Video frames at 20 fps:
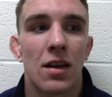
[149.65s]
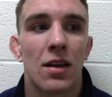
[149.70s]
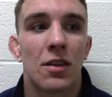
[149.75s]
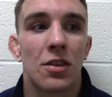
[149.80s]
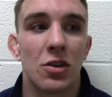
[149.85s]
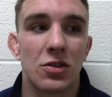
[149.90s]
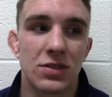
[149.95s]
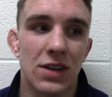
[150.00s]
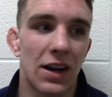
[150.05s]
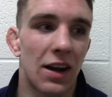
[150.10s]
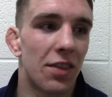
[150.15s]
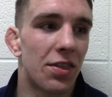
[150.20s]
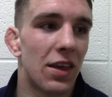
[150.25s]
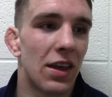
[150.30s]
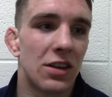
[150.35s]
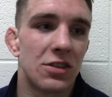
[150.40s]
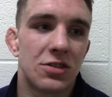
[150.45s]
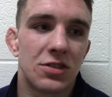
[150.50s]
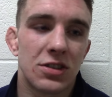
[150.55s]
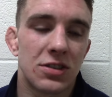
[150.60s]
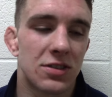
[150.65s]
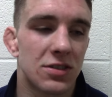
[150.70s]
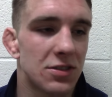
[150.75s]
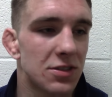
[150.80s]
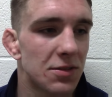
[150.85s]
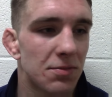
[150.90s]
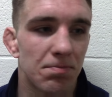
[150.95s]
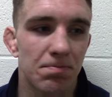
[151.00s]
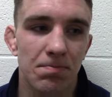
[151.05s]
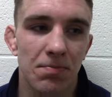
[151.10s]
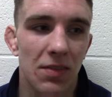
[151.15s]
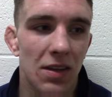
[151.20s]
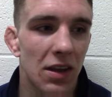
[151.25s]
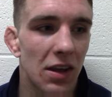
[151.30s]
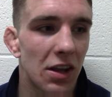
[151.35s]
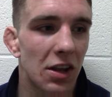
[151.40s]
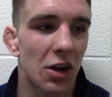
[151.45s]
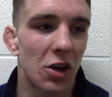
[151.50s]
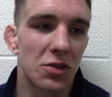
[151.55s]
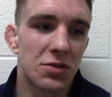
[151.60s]
those kind of things just
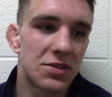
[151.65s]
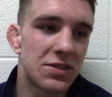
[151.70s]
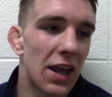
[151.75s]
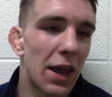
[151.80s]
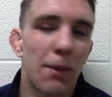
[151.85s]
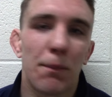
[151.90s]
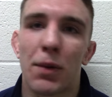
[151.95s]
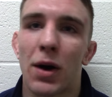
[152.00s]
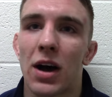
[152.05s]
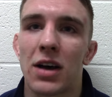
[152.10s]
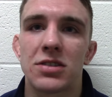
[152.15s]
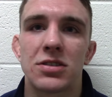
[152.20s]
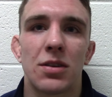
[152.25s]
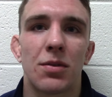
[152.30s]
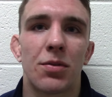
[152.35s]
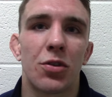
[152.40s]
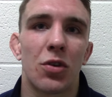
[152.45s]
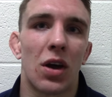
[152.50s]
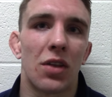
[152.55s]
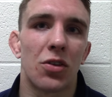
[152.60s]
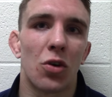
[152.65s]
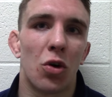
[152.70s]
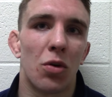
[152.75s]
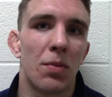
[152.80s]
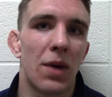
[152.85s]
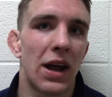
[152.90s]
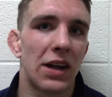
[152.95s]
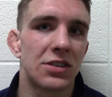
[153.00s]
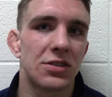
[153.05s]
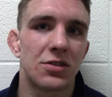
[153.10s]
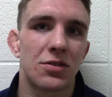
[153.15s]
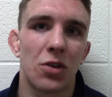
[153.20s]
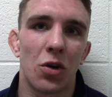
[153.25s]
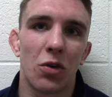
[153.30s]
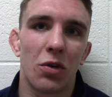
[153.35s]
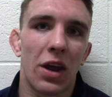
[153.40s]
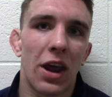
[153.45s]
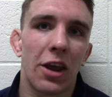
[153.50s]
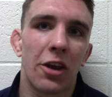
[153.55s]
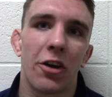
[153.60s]
you know staying positive throughout the whole match.
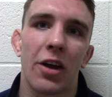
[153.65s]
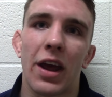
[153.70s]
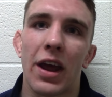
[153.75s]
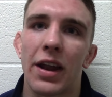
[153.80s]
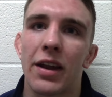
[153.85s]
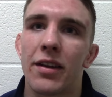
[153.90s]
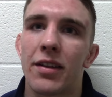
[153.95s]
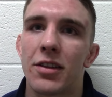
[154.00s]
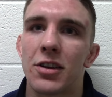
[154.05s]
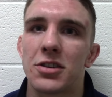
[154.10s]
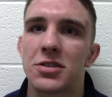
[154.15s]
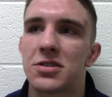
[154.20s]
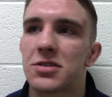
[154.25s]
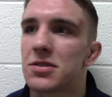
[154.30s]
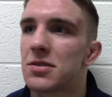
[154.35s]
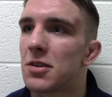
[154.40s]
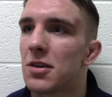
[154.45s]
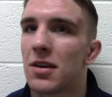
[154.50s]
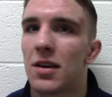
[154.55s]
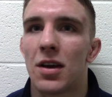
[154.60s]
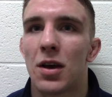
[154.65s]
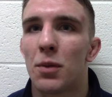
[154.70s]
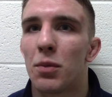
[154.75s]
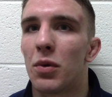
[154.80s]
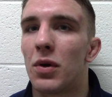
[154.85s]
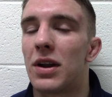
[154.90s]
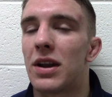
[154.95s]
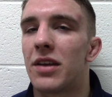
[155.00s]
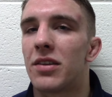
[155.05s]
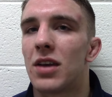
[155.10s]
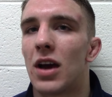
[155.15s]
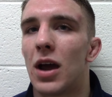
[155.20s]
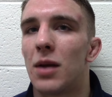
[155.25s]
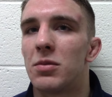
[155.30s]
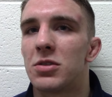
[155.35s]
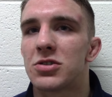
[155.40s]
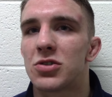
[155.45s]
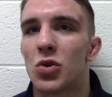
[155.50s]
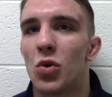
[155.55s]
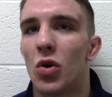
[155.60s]
Don't hang your head. There's plenty of time
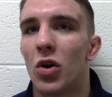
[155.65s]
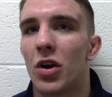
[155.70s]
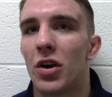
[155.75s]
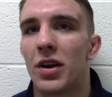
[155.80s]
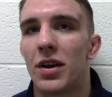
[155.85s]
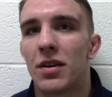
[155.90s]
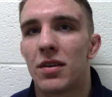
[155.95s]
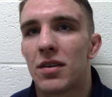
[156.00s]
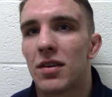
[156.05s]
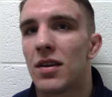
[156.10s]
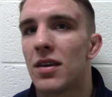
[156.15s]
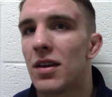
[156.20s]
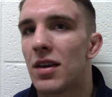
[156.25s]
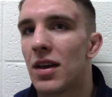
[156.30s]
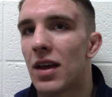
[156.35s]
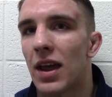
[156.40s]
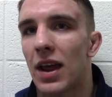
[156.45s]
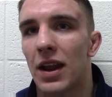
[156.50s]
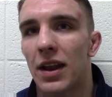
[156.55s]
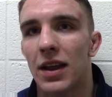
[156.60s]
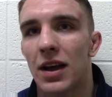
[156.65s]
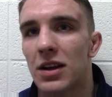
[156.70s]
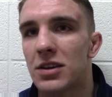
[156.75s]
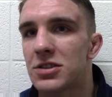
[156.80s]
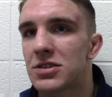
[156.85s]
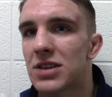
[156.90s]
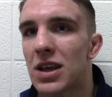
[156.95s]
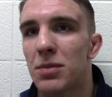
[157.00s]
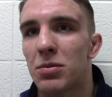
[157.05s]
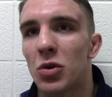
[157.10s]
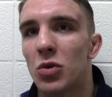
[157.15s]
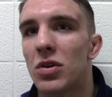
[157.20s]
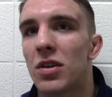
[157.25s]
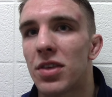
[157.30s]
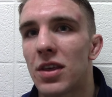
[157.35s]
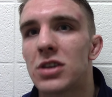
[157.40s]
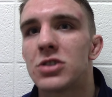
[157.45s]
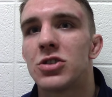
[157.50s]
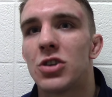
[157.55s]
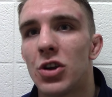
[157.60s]
to score and and uh, just keep doing the
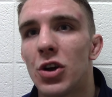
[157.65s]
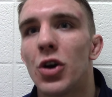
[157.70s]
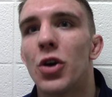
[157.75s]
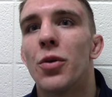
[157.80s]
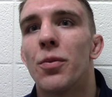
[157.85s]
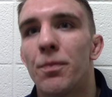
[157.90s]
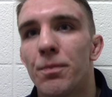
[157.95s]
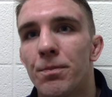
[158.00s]
things you do.